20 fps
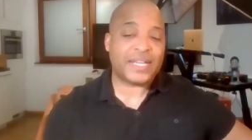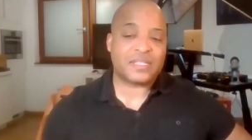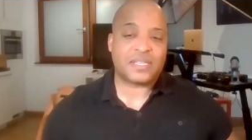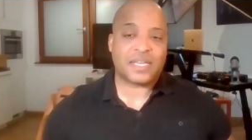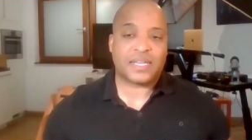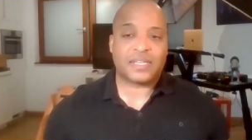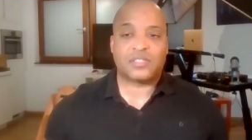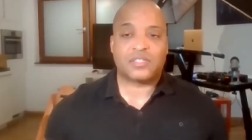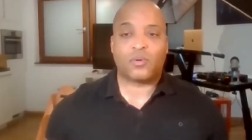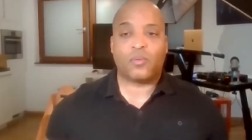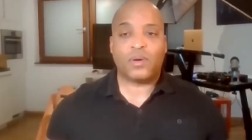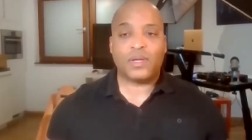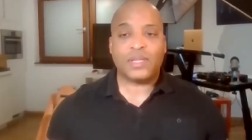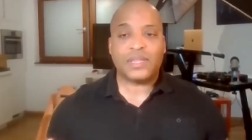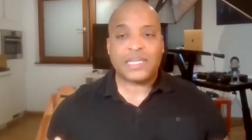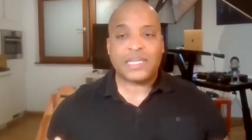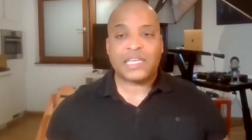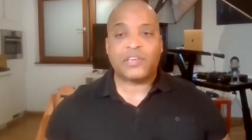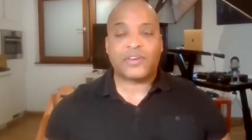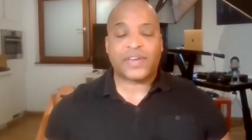it is like so.
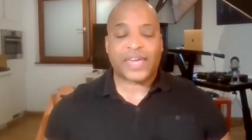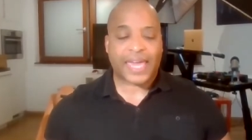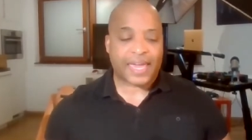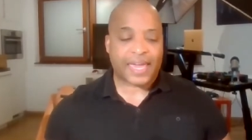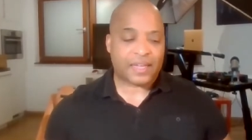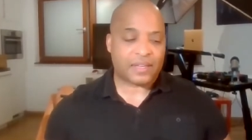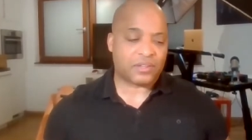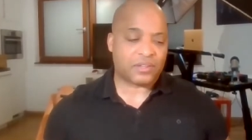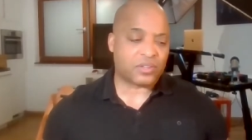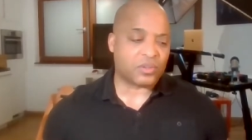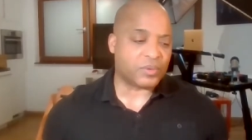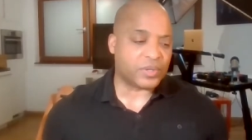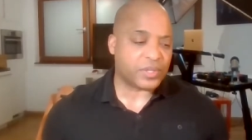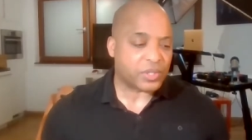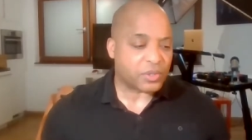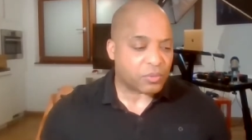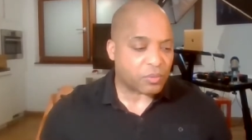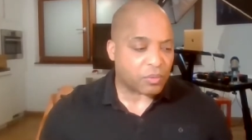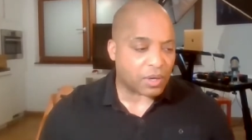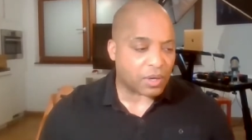One thing you can't do
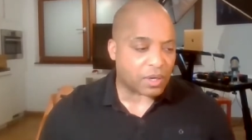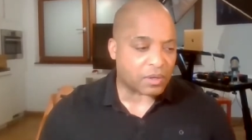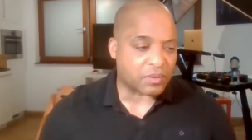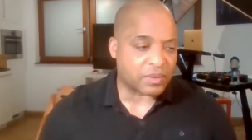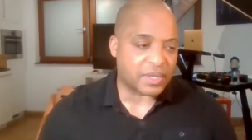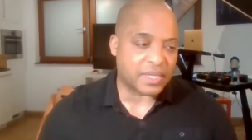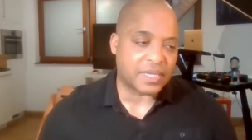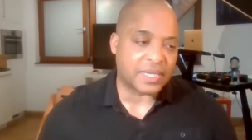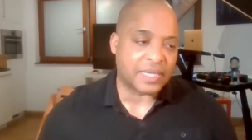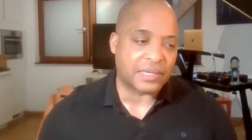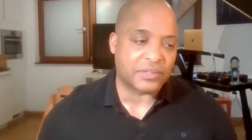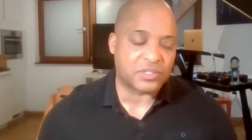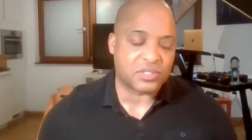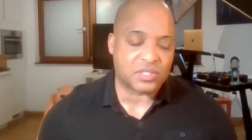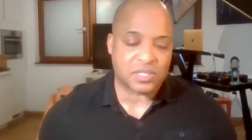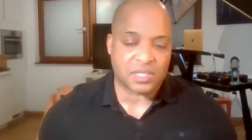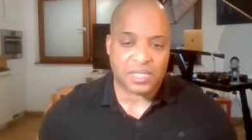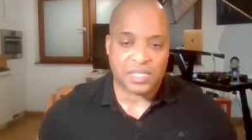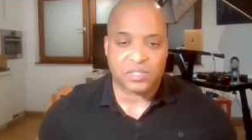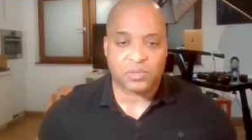when you work in inner
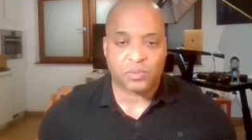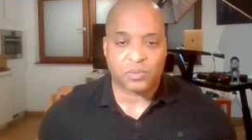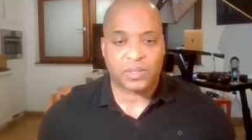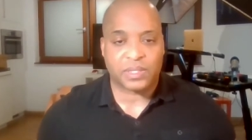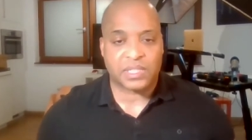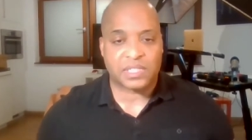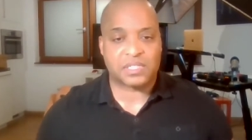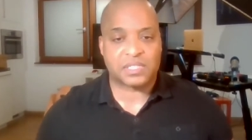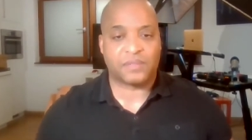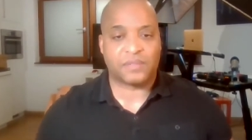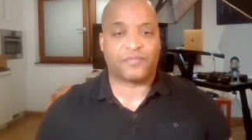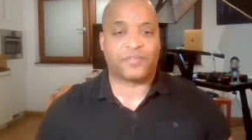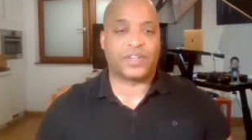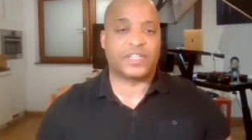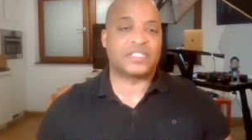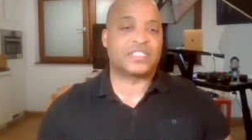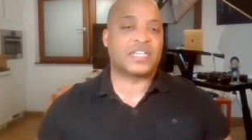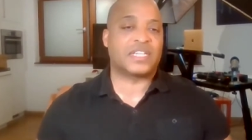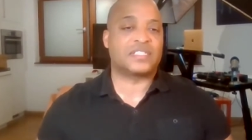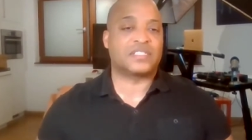cities or
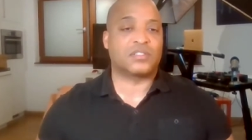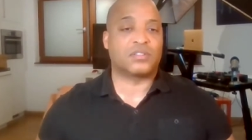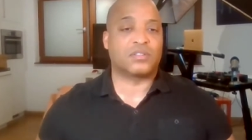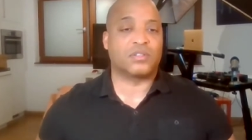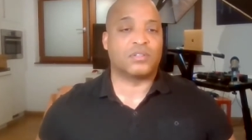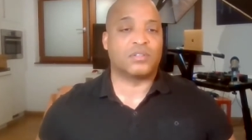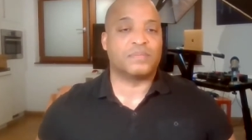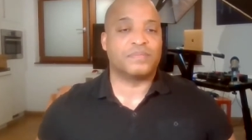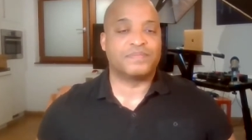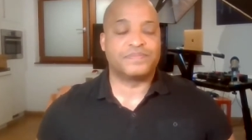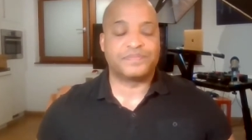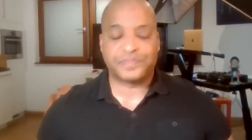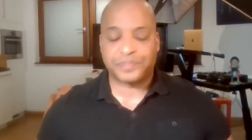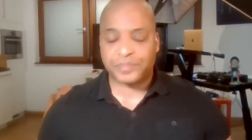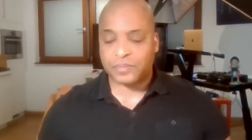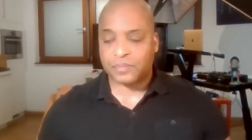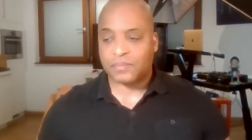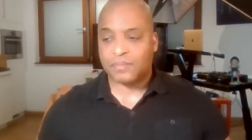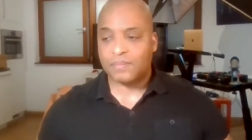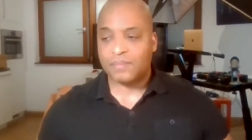disenfranchised group,
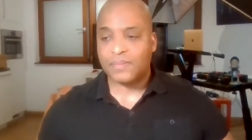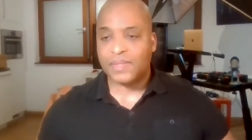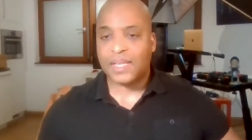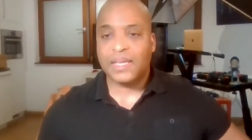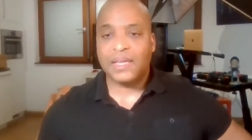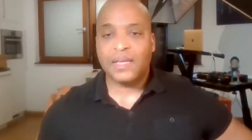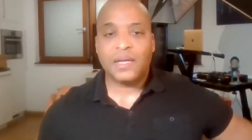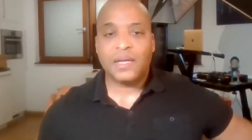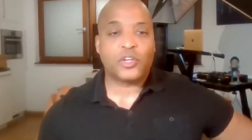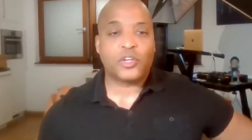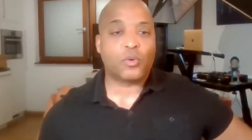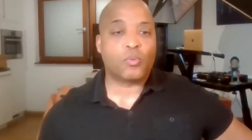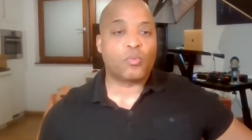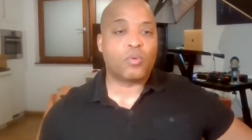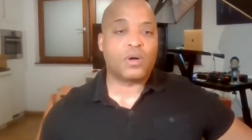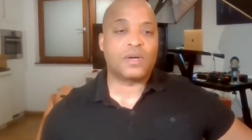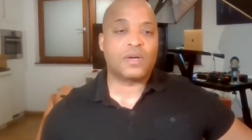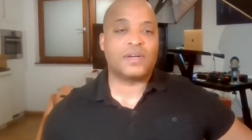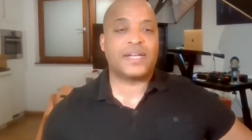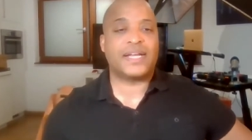your
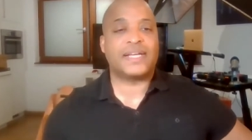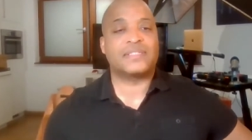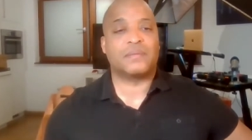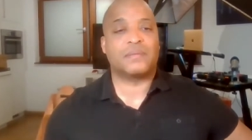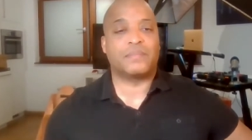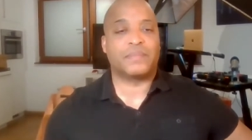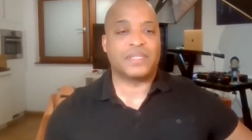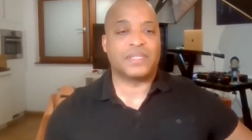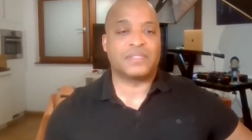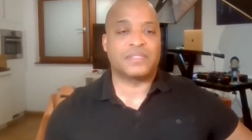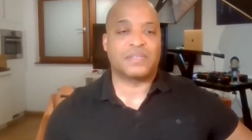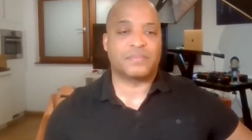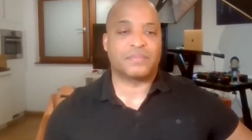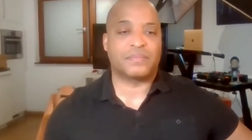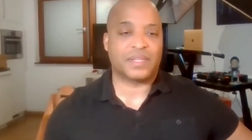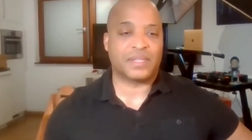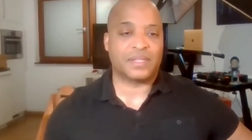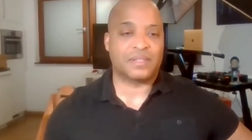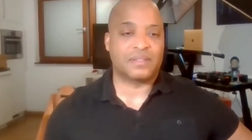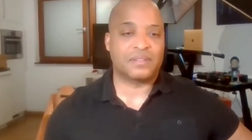word has to mean
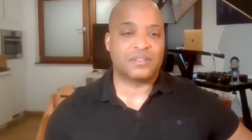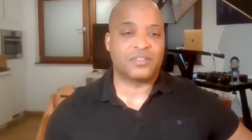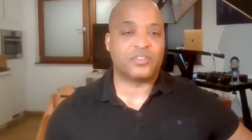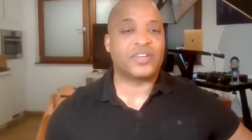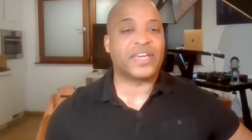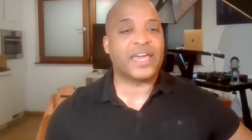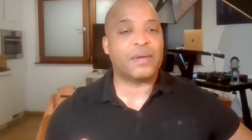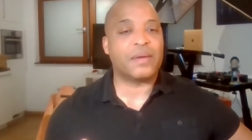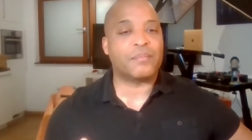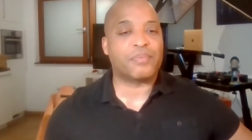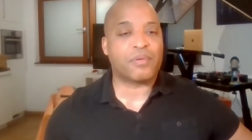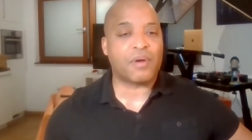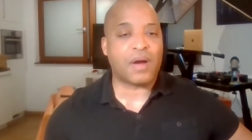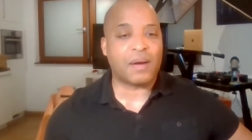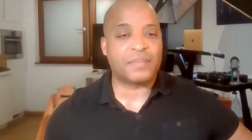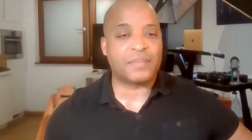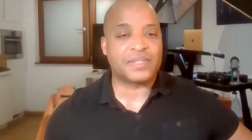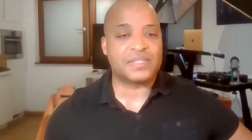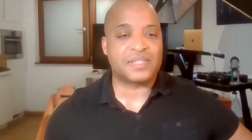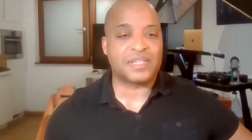something. You can't mm-hmm.
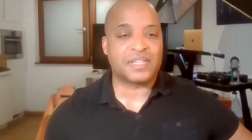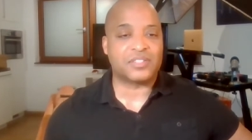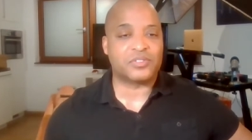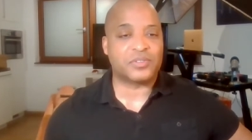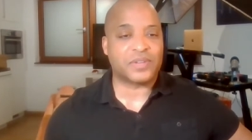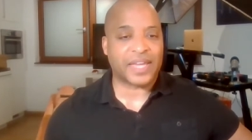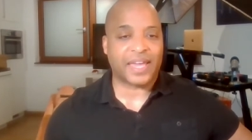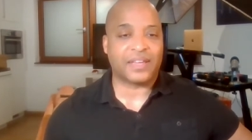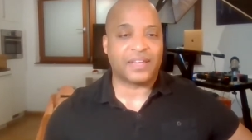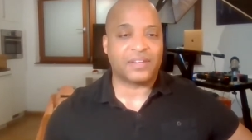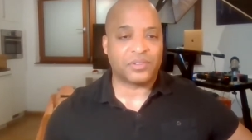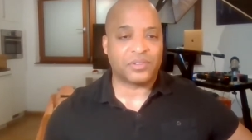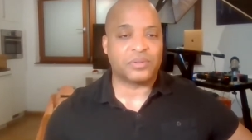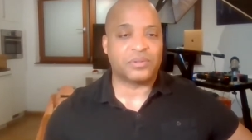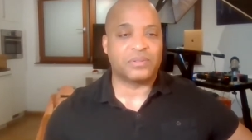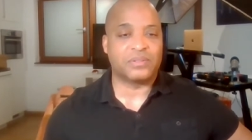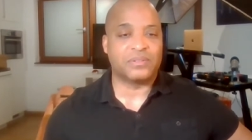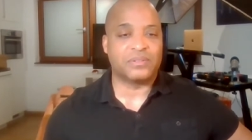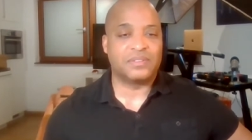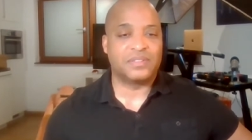promise things you can't
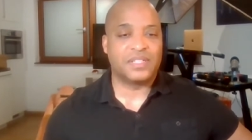do.